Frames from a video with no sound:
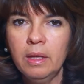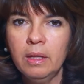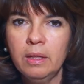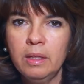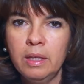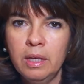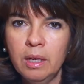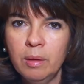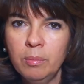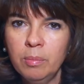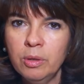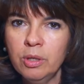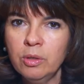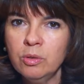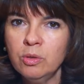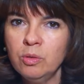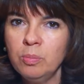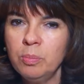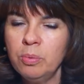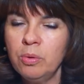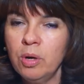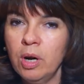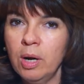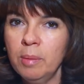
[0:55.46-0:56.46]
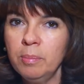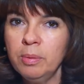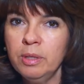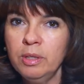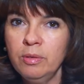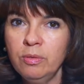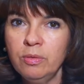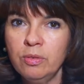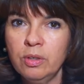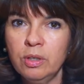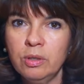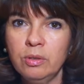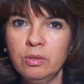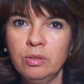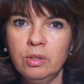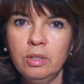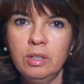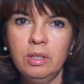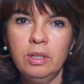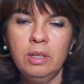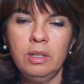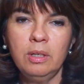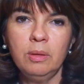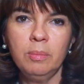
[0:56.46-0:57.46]
The embryo is promptly
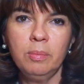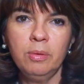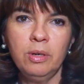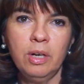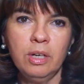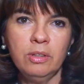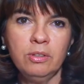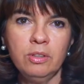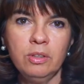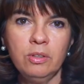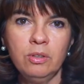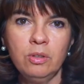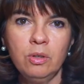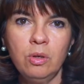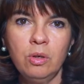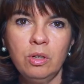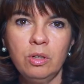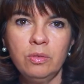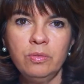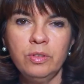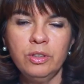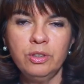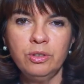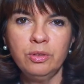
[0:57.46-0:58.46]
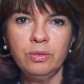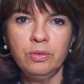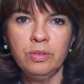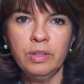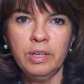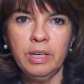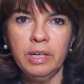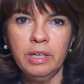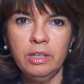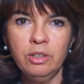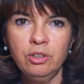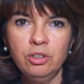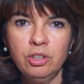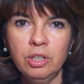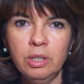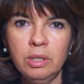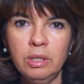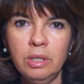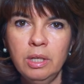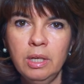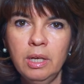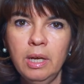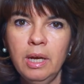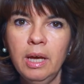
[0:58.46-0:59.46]
frozen in a process called
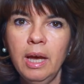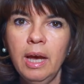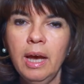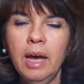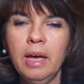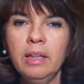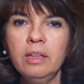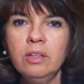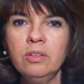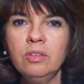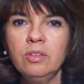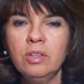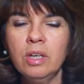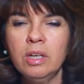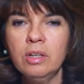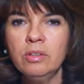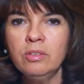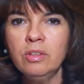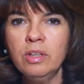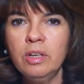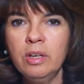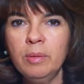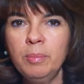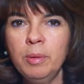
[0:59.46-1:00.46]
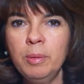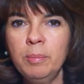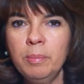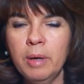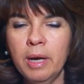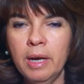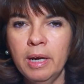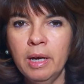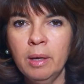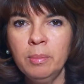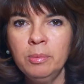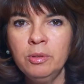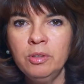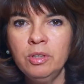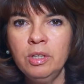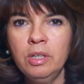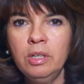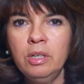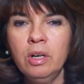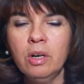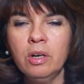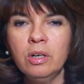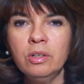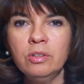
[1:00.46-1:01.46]
vitrification, and the cells that have been
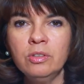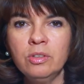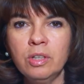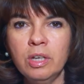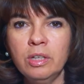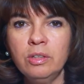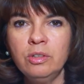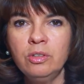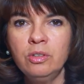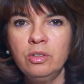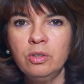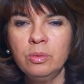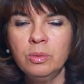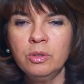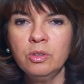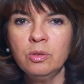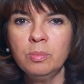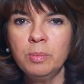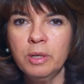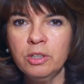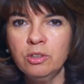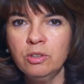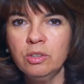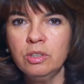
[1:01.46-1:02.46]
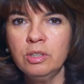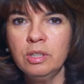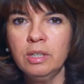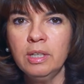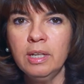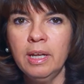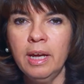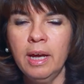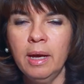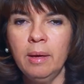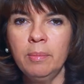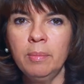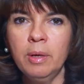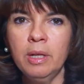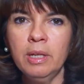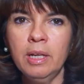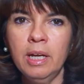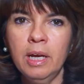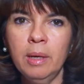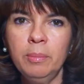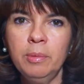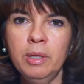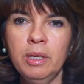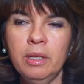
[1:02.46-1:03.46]
biopsied are sent to a specialty lab, a
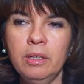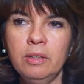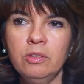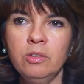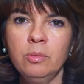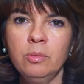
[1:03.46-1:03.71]
lab that